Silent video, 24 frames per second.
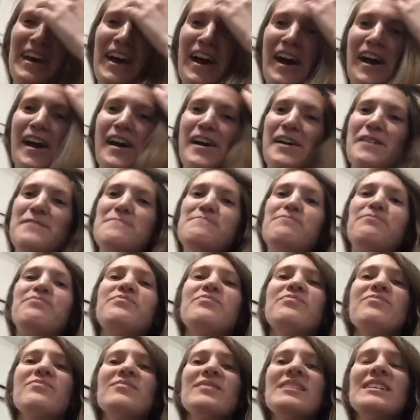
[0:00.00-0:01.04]
Um,
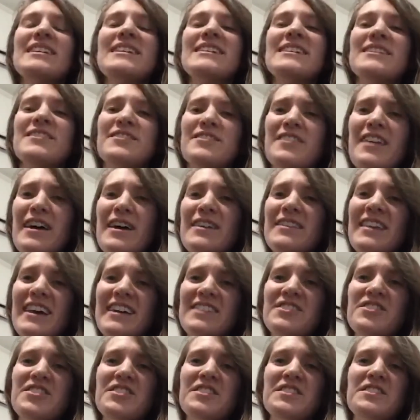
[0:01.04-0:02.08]
so that,
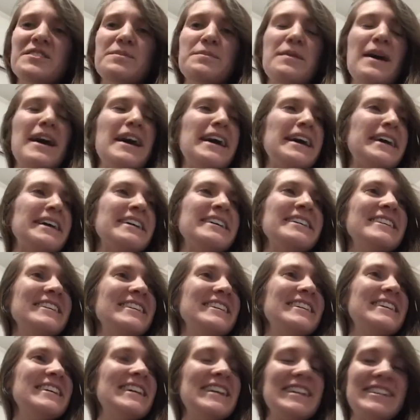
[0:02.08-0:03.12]
that's just my
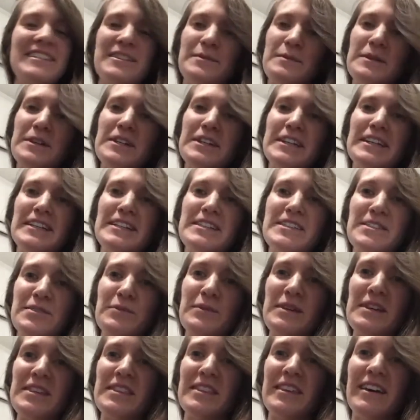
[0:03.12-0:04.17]
experience
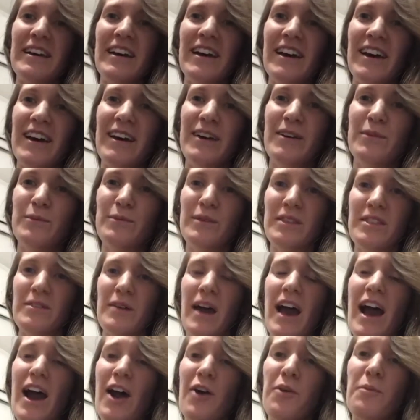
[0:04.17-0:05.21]
with, uh, with
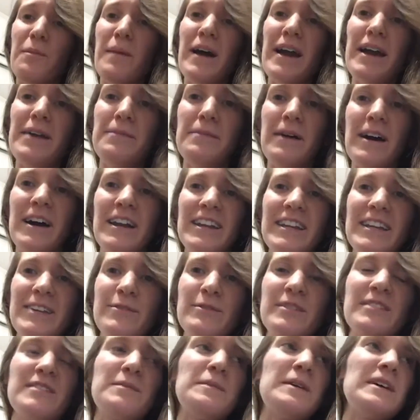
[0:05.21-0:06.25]
how my body
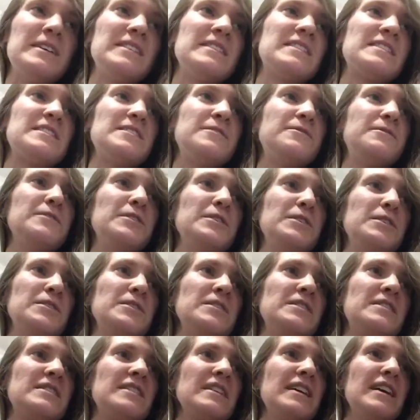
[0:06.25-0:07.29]
responds to
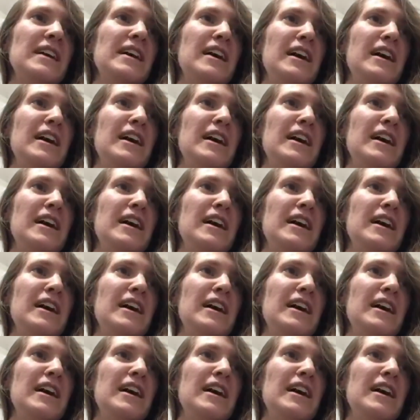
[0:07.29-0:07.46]
foods.